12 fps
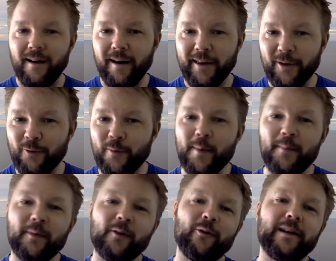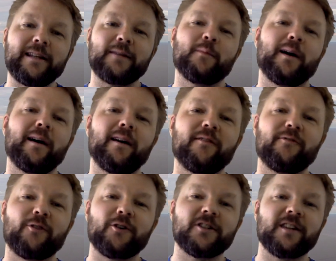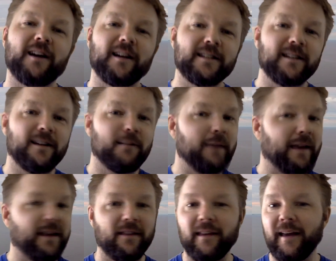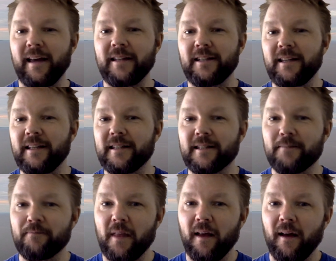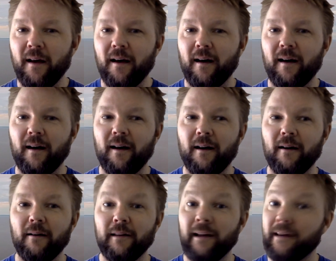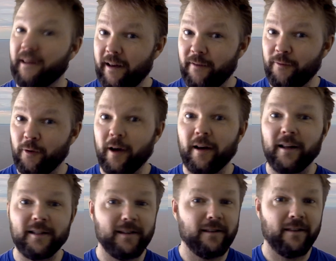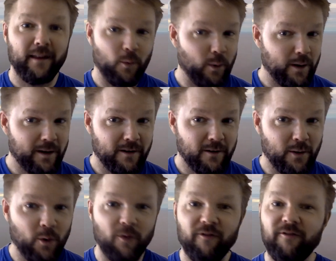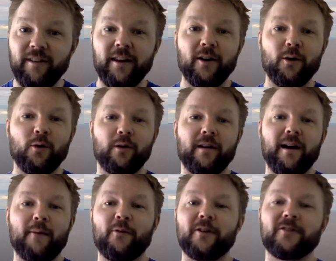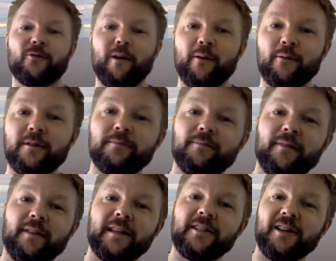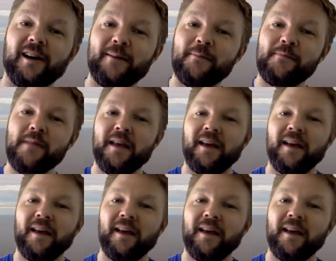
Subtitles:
I can remember creating my first kata back in the 80s. Luckily I forgot it and there were no video cameras around that time.